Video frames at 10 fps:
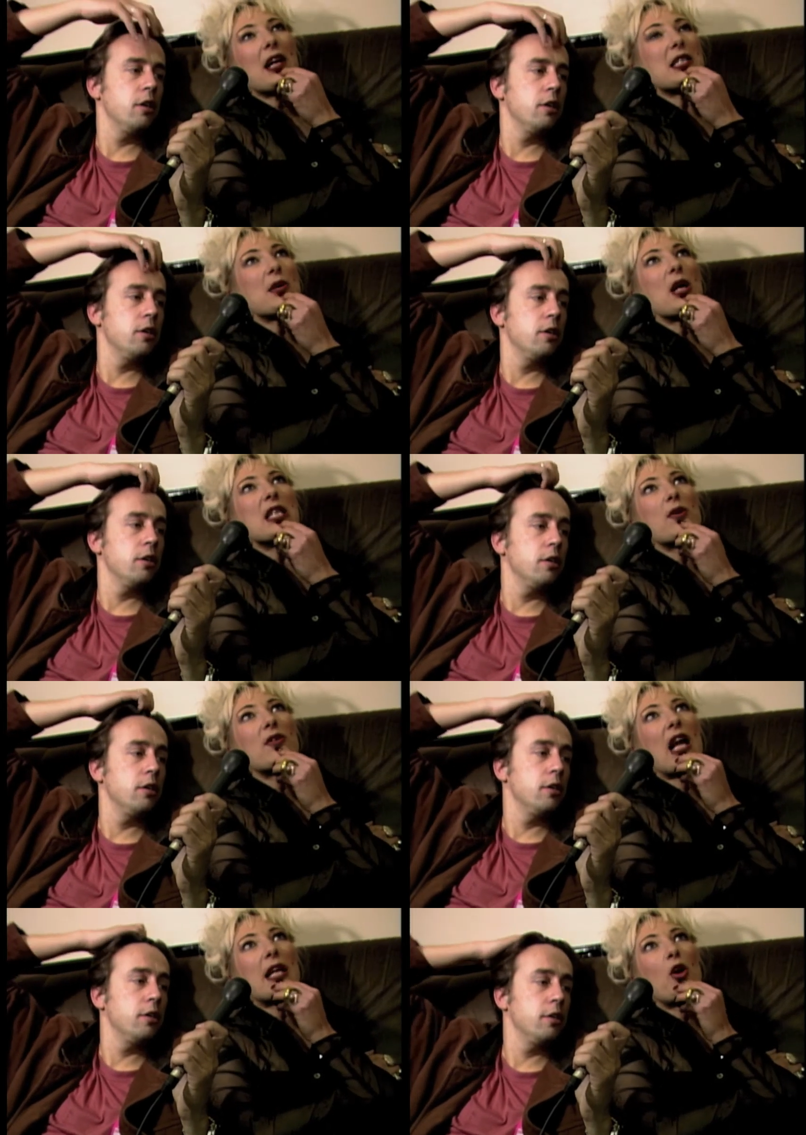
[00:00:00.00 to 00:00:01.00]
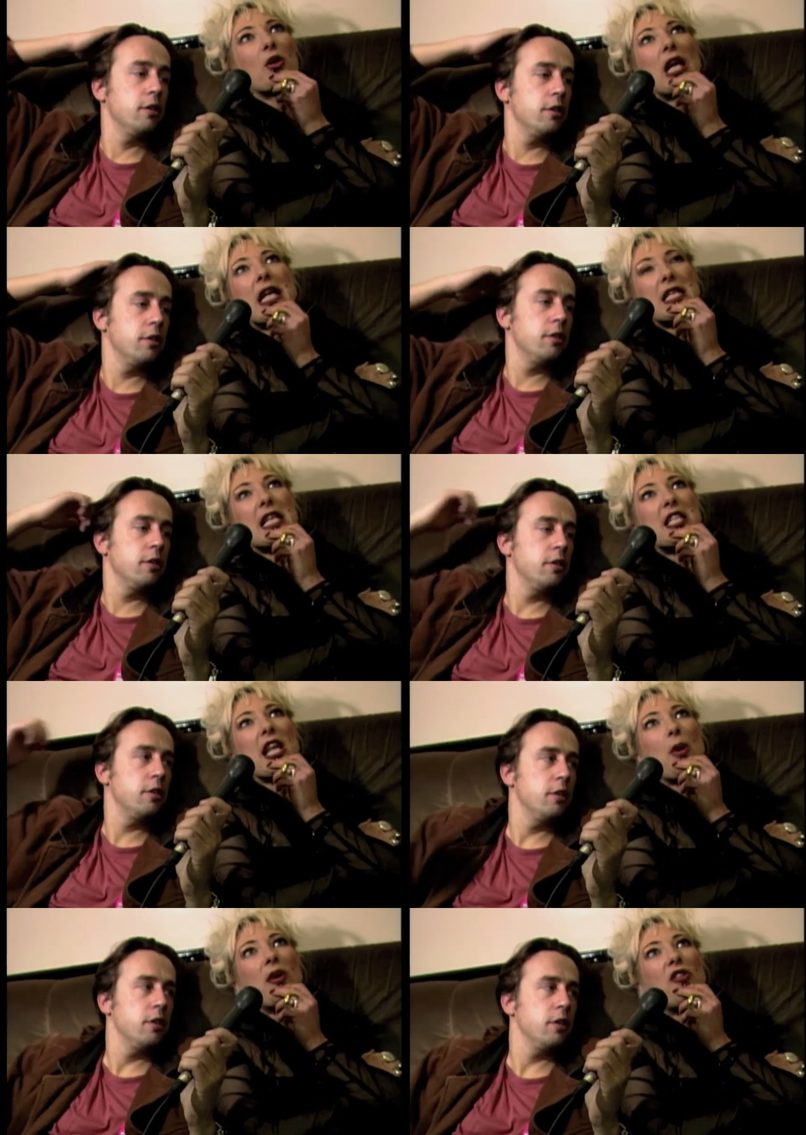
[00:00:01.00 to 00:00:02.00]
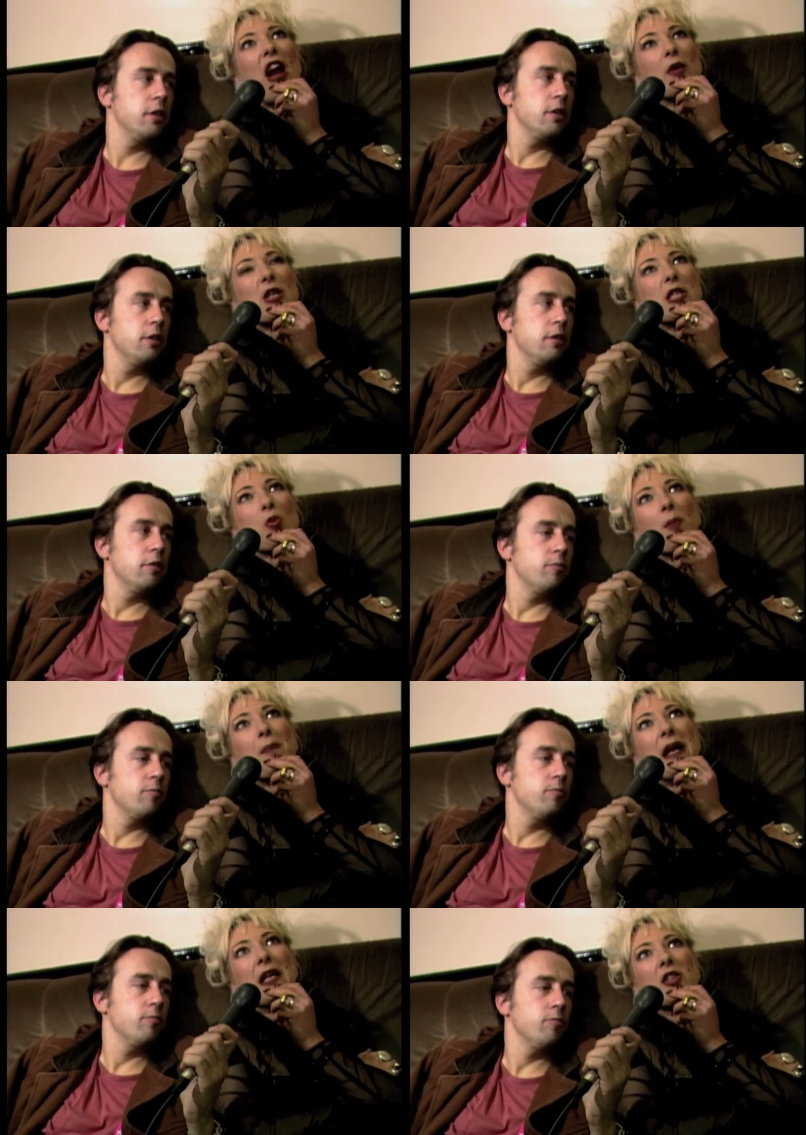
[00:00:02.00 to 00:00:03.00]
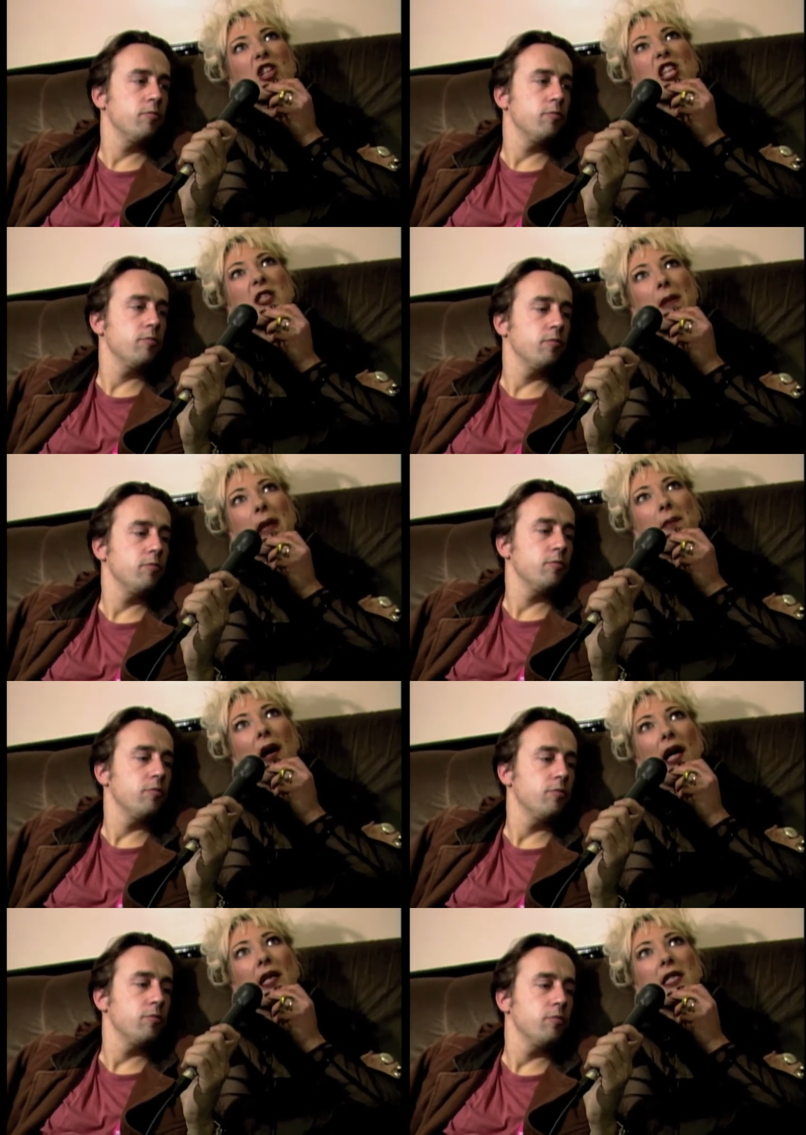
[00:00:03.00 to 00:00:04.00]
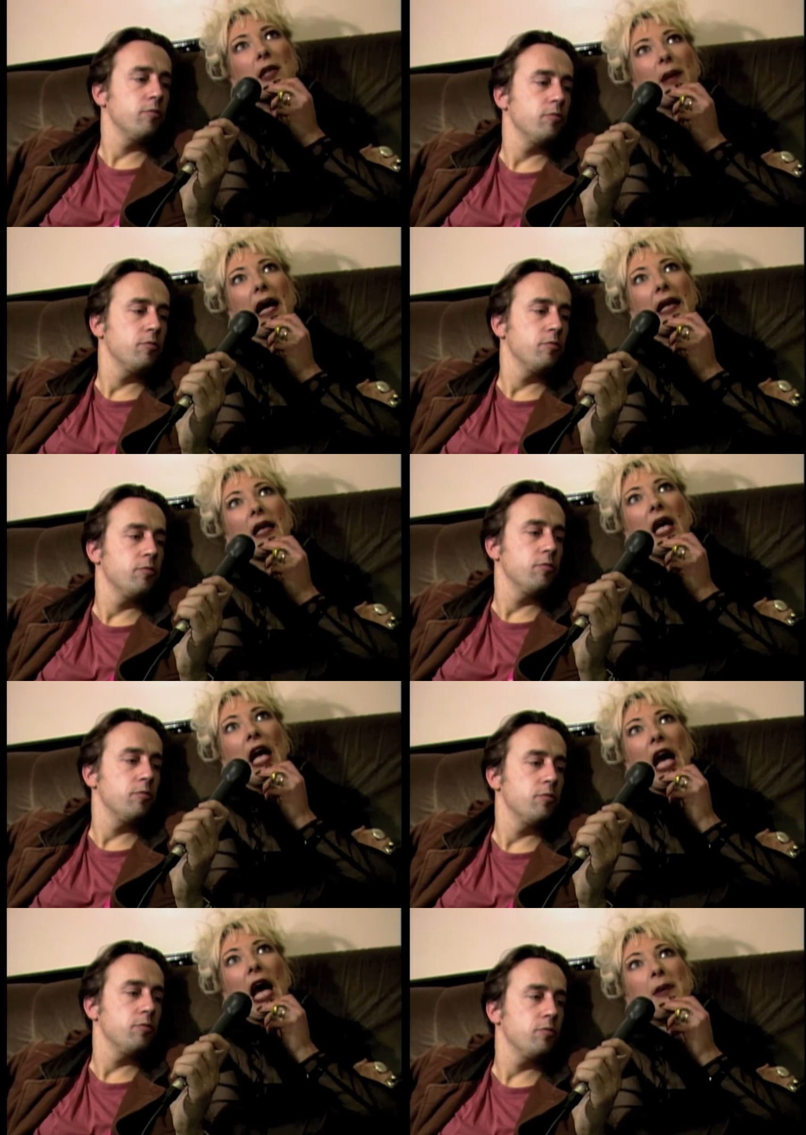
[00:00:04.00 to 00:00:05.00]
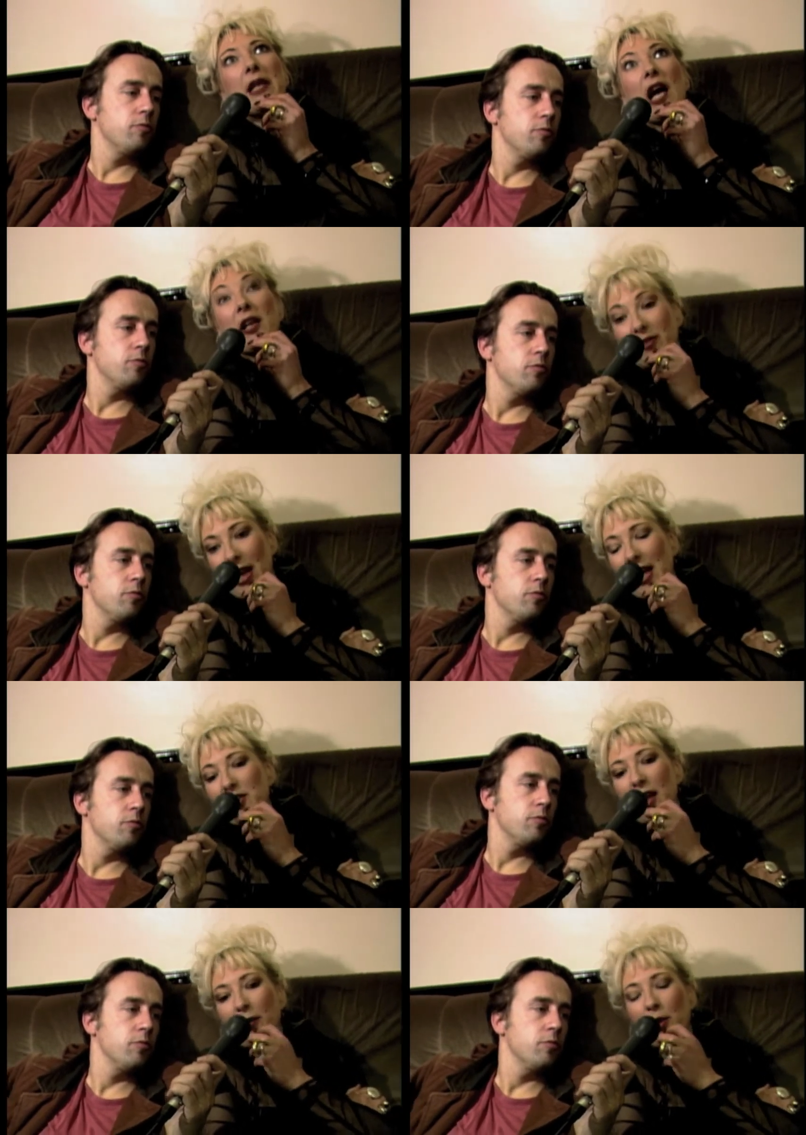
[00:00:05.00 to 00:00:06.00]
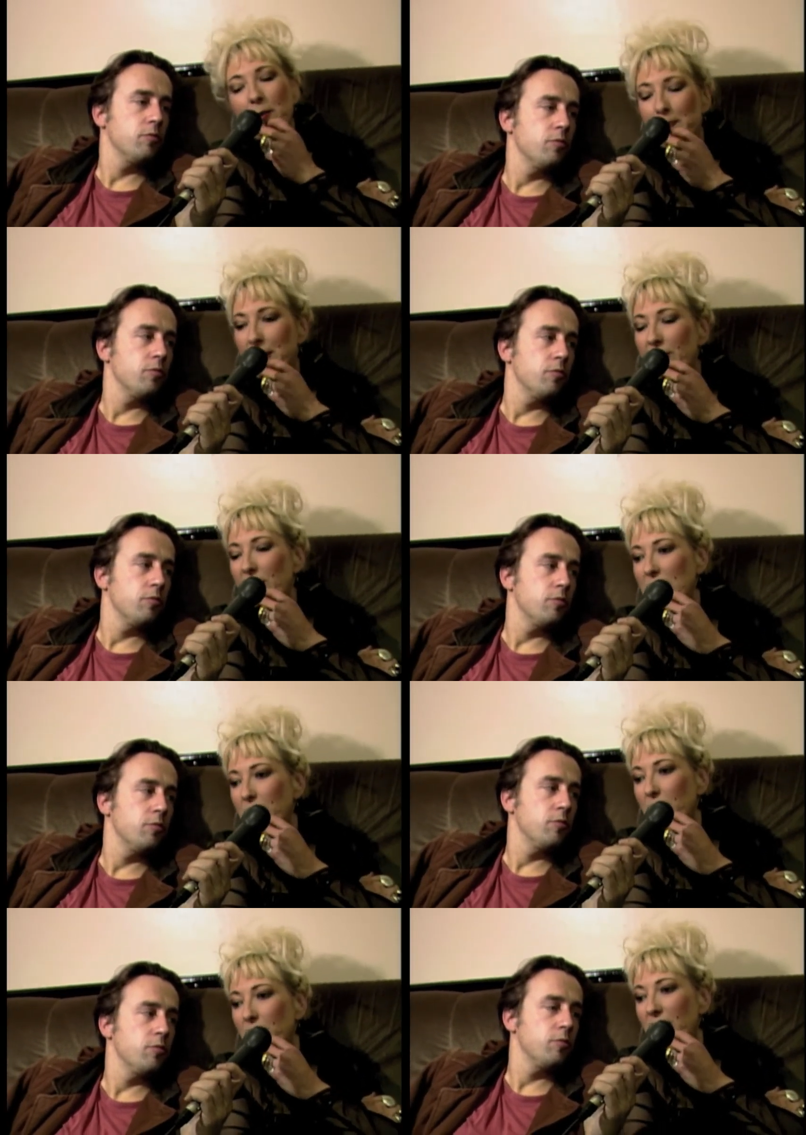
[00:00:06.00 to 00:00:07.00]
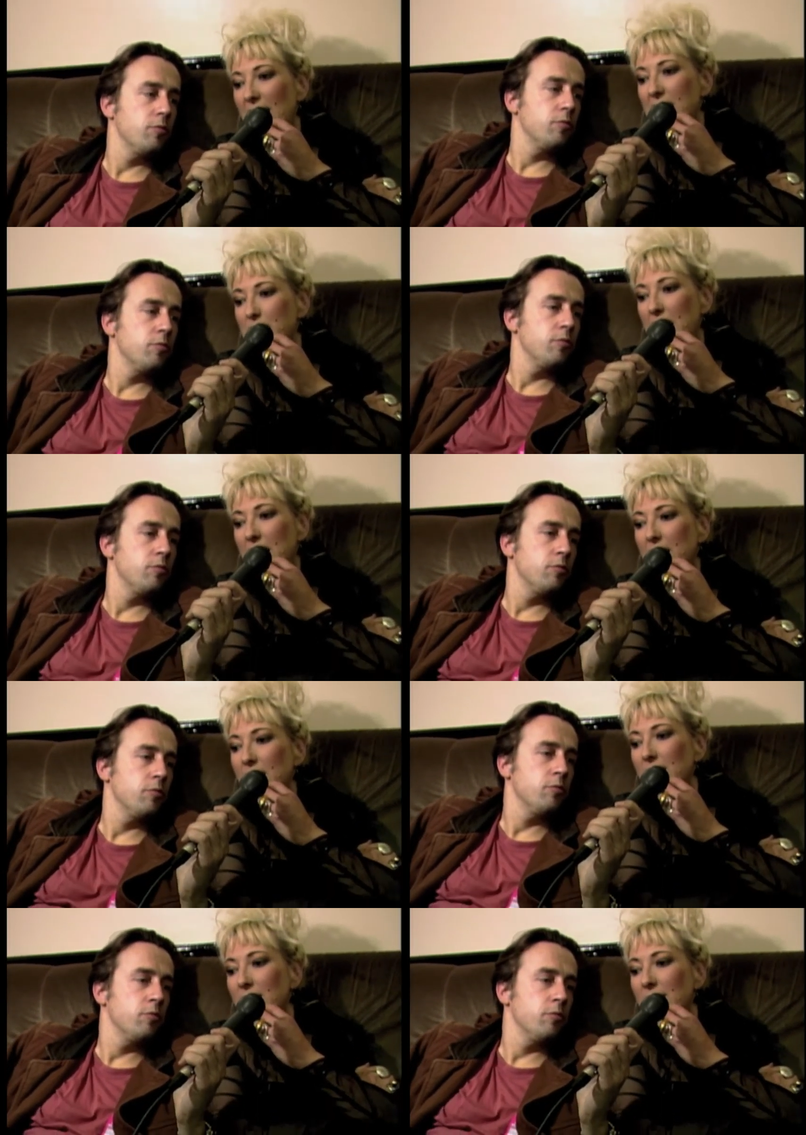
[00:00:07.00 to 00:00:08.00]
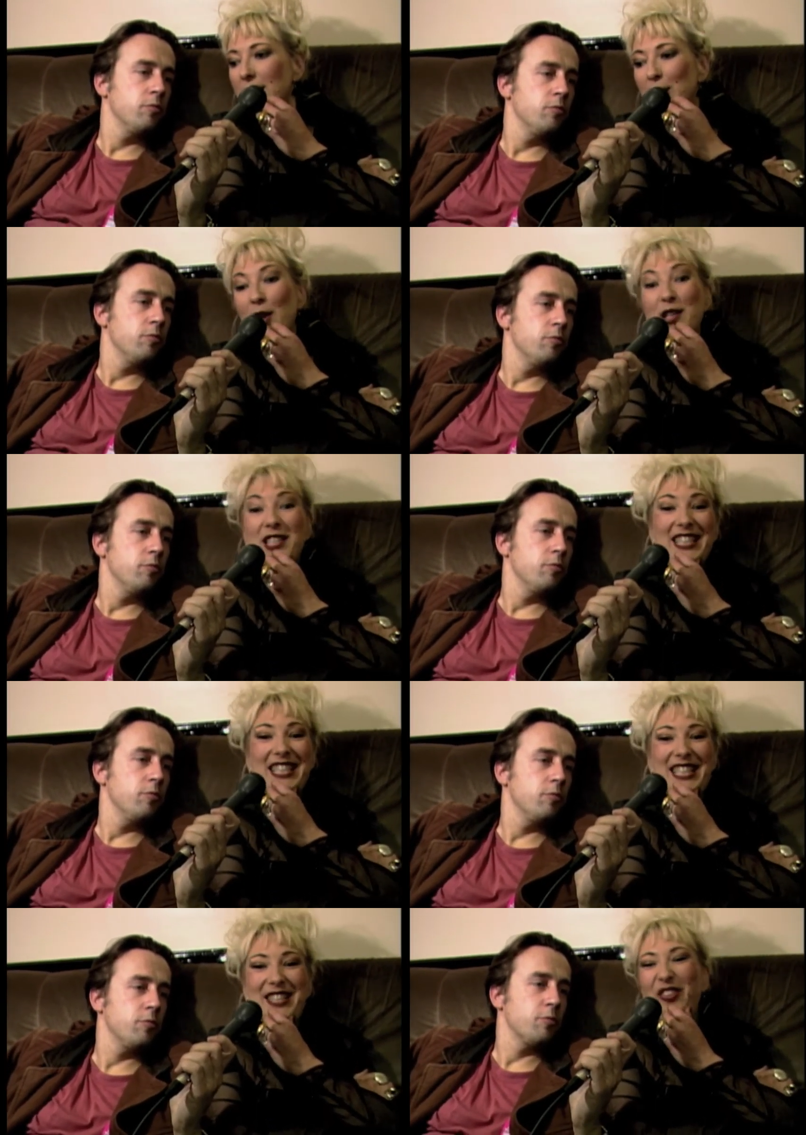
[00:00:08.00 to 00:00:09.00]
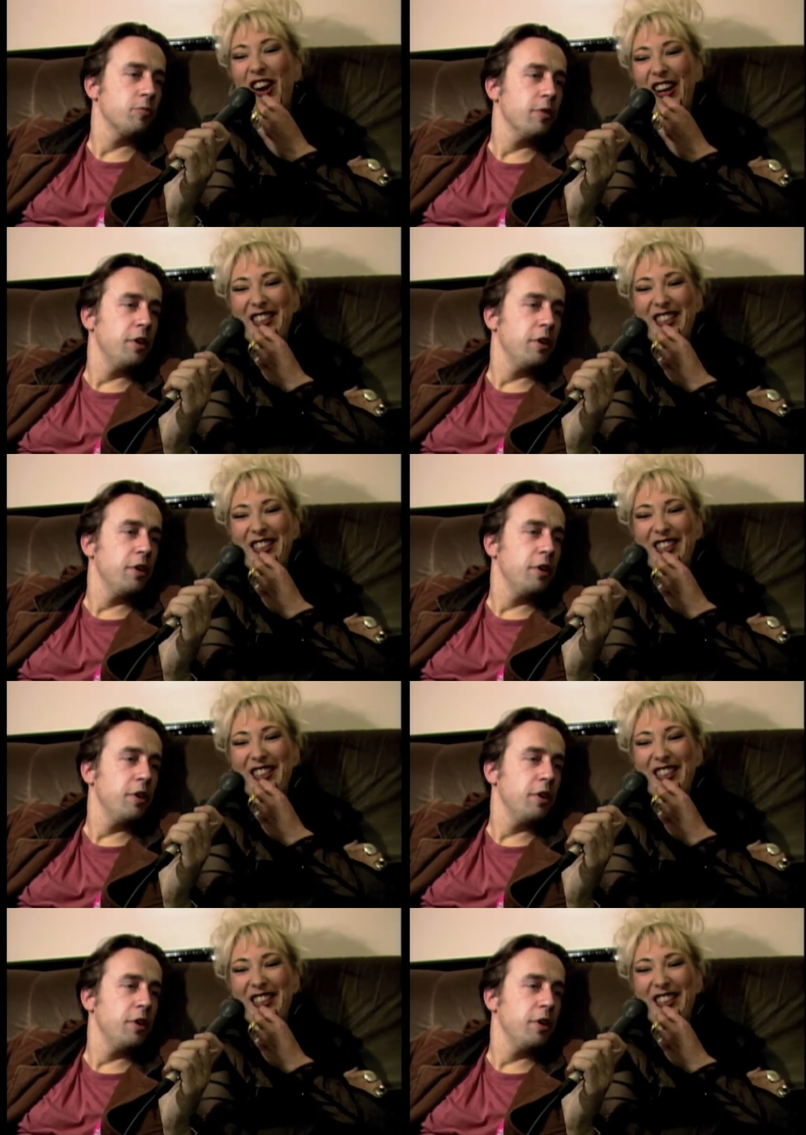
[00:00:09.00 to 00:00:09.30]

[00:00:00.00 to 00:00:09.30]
Speaker 1: It's sort of like not. It's the other way around. It's what doesn't make my ideal man. I mean, I've got a bit of a thing for fat men. It's far